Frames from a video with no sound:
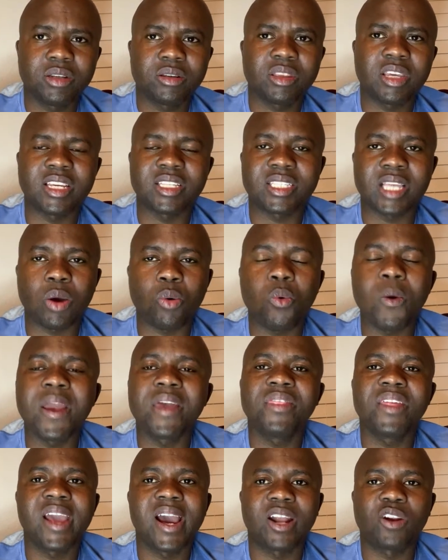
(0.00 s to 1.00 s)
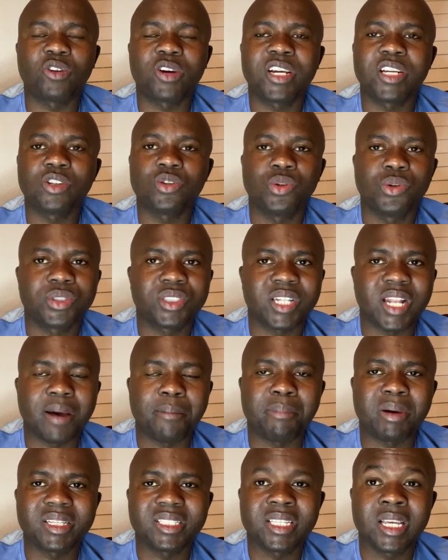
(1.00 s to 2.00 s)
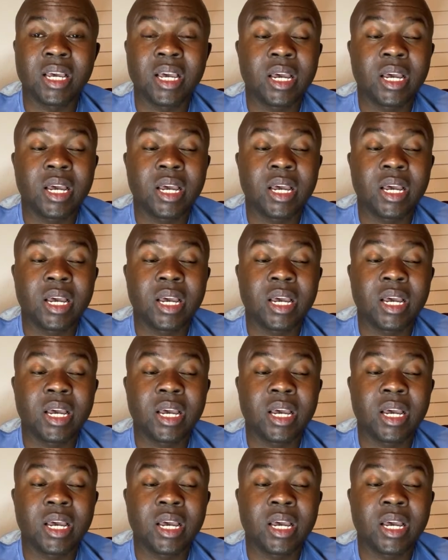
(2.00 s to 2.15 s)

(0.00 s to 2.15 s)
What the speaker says: There's a way they allocate those numbers.